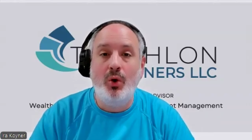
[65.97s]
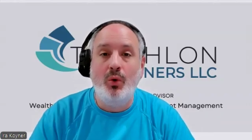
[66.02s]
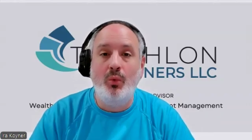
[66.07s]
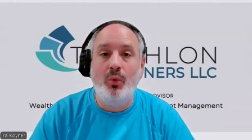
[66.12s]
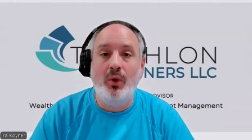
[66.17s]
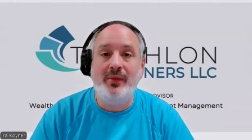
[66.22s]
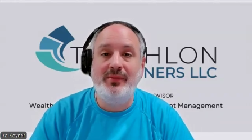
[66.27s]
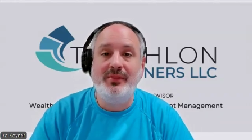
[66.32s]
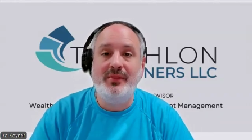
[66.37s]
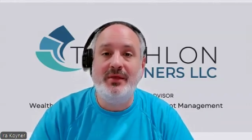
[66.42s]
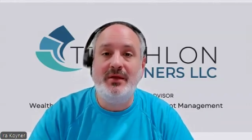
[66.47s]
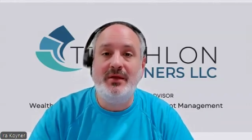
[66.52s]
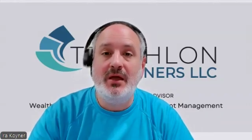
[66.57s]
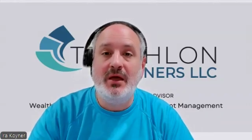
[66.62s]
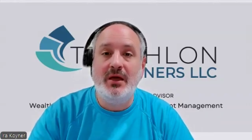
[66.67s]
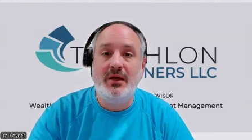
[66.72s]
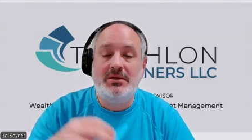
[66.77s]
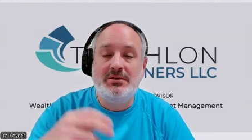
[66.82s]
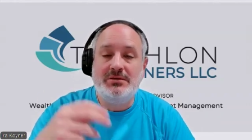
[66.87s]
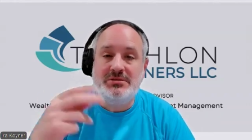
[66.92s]
when the
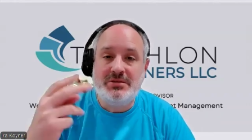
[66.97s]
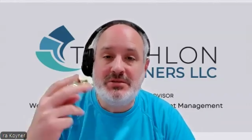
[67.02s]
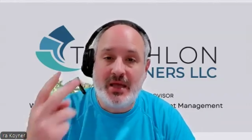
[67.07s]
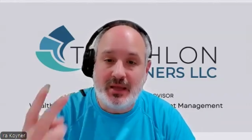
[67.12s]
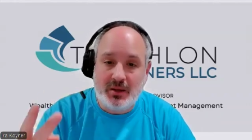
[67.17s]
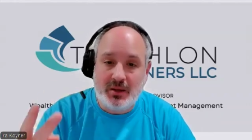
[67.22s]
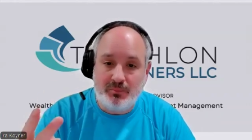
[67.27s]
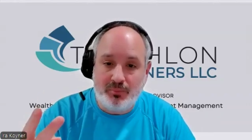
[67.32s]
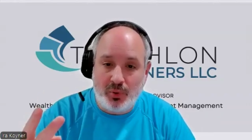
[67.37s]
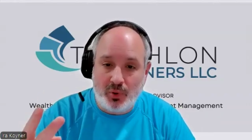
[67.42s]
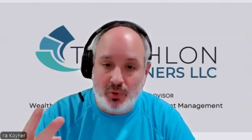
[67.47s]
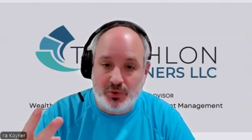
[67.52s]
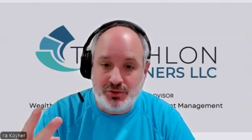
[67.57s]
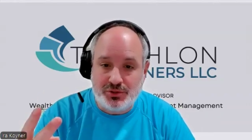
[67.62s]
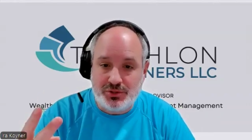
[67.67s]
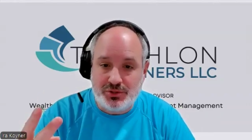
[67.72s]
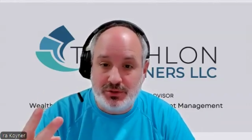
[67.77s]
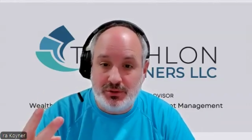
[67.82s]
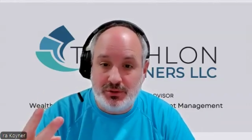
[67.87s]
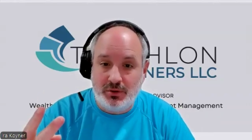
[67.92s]
second
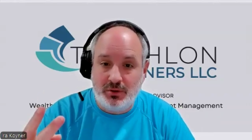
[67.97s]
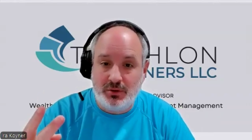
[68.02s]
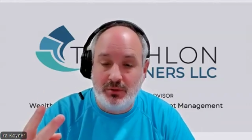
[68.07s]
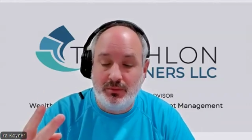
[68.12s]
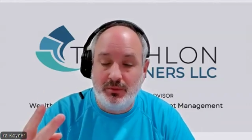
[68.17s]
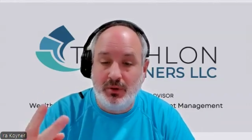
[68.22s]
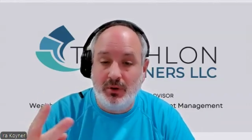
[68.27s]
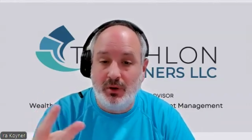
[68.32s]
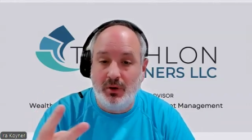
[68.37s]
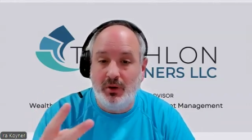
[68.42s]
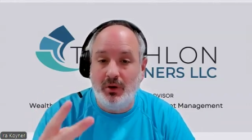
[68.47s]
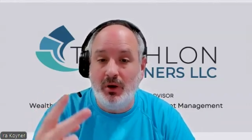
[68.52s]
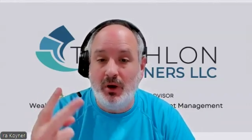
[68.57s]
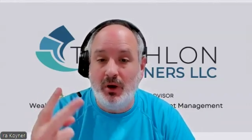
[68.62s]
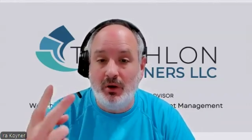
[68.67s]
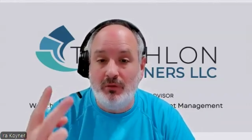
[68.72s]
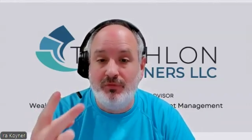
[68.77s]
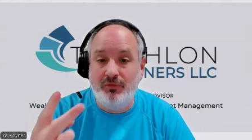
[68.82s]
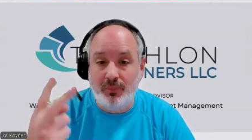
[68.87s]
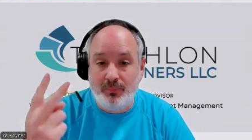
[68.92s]
person
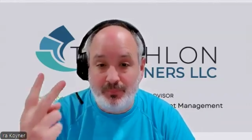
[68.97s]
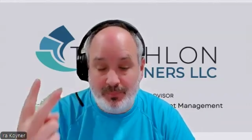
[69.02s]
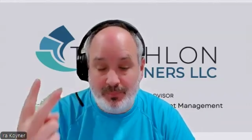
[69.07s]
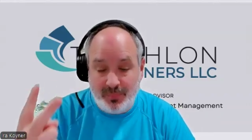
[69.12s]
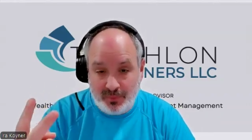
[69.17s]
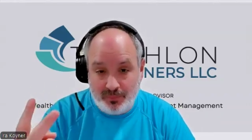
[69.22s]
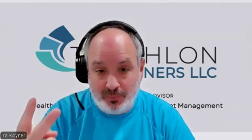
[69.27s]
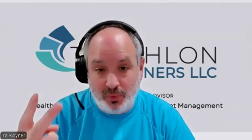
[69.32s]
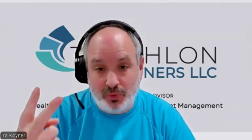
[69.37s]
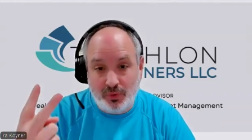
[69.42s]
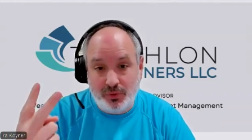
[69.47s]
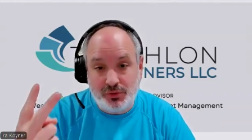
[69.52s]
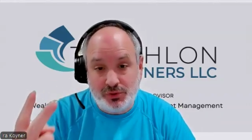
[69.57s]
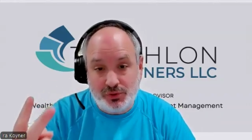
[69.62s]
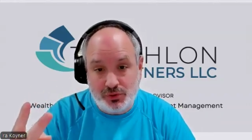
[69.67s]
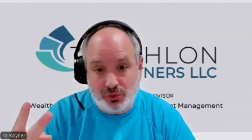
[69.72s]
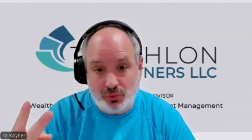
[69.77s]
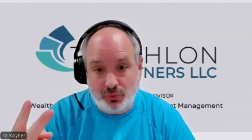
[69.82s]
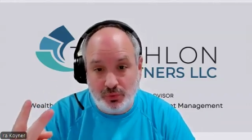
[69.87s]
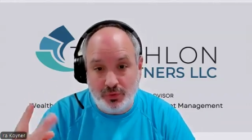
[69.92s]
of the people
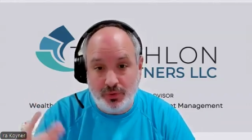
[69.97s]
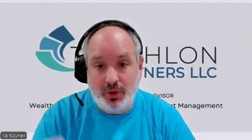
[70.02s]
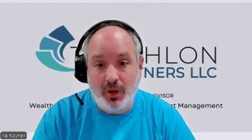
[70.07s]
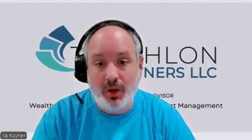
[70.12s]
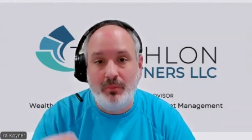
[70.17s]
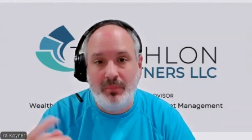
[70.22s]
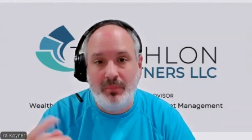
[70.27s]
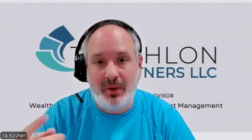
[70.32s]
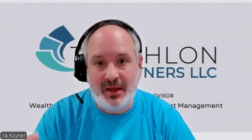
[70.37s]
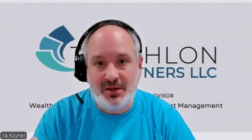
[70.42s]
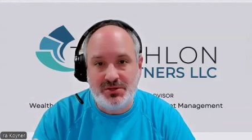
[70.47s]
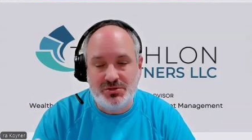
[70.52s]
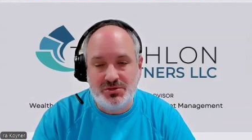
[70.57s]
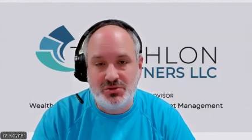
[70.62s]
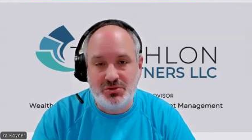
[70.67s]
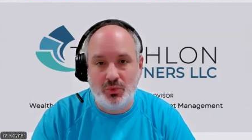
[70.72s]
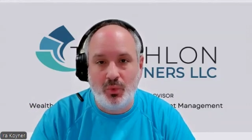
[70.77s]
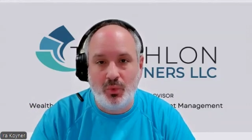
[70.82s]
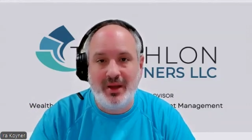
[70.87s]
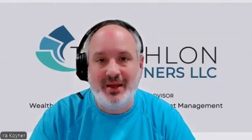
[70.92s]
insured
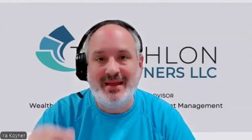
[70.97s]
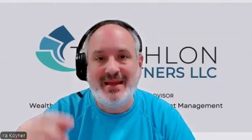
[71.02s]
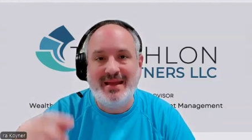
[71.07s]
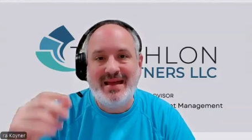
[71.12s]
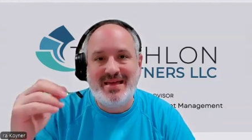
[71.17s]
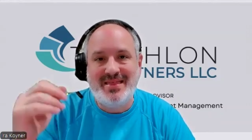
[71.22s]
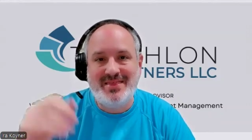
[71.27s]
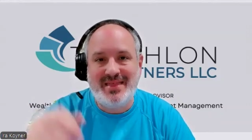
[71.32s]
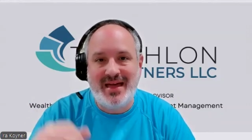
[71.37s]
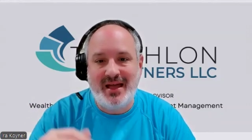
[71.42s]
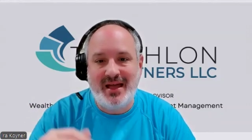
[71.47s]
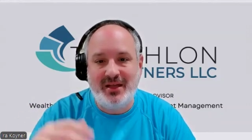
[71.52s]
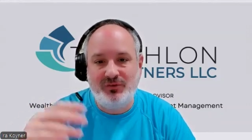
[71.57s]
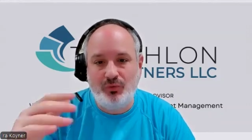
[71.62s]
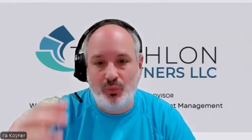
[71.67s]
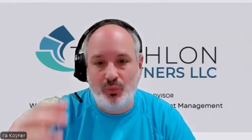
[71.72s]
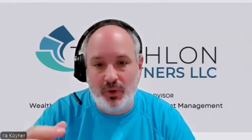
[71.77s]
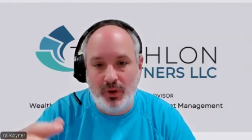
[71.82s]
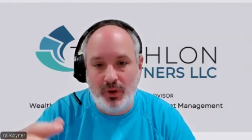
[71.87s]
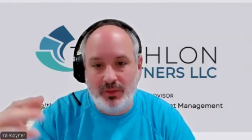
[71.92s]
passes away,
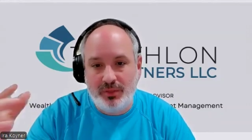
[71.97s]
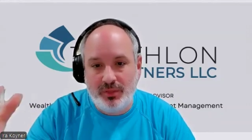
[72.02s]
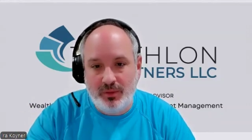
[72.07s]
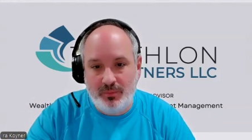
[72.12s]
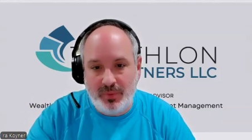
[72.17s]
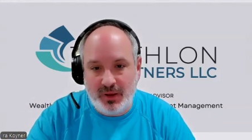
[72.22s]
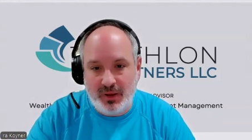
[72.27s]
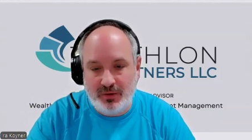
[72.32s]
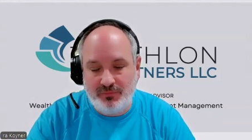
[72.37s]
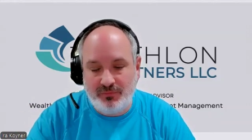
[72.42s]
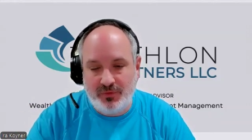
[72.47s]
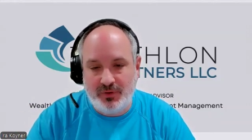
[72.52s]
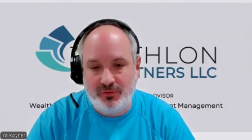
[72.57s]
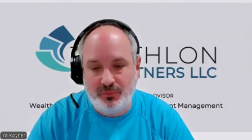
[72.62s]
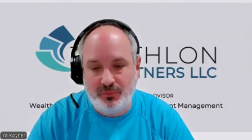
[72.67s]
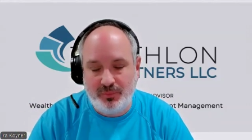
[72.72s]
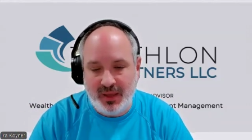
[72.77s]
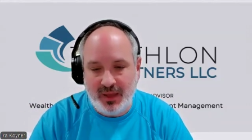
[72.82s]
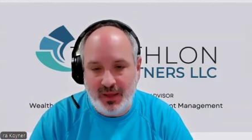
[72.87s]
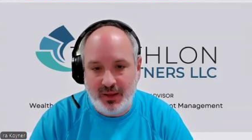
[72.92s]
that's when the benefit
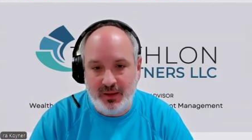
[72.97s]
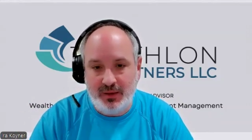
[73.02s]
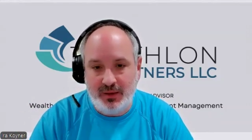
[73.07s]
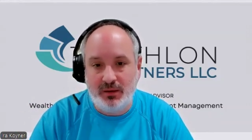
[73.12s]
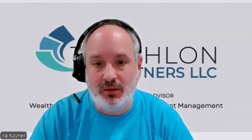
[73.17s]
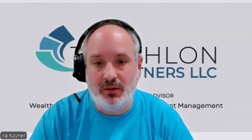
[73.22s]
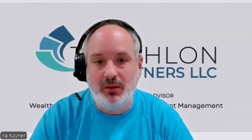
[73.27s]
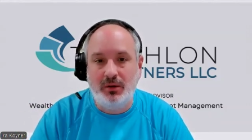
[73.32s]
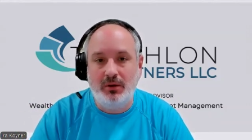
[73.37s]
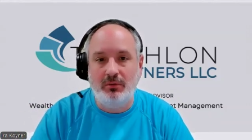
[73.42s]
is paid,